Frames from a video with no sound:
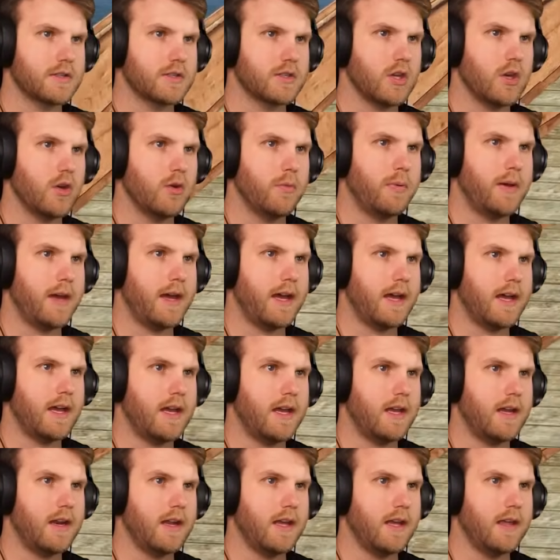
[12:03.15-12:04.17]
slow
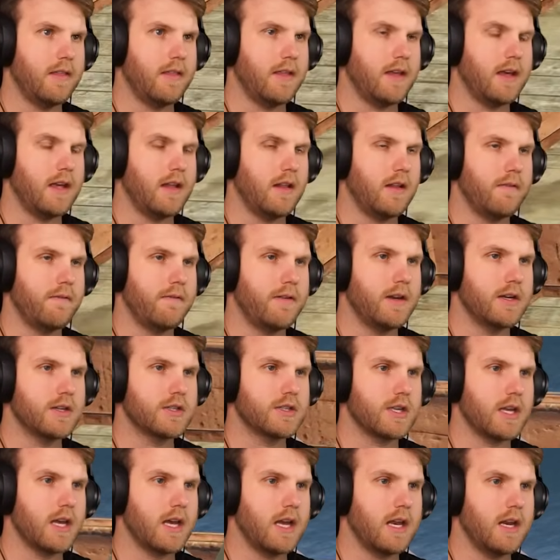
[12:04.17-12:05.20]
pad, and then the
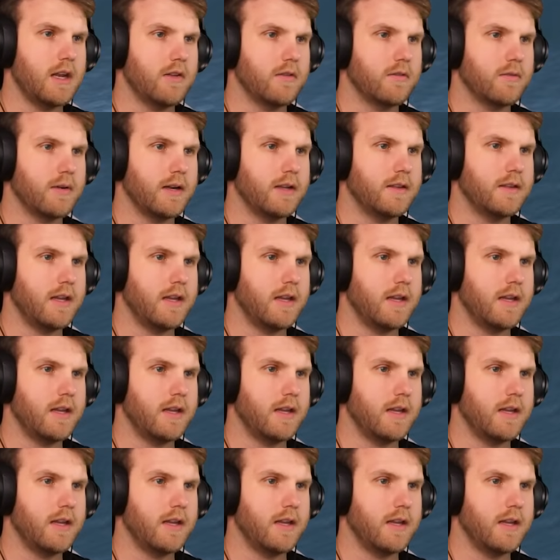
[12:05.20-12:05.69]
finish line is right